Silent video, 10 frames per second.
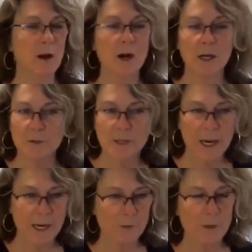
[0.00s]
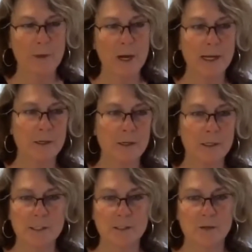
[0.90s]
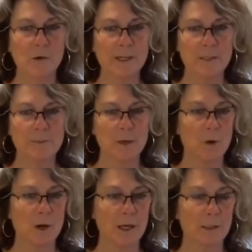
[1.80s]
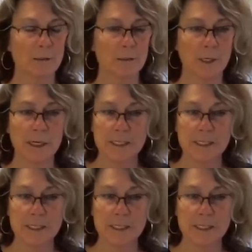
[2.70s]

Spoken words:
Is auto nag reminders going to be one?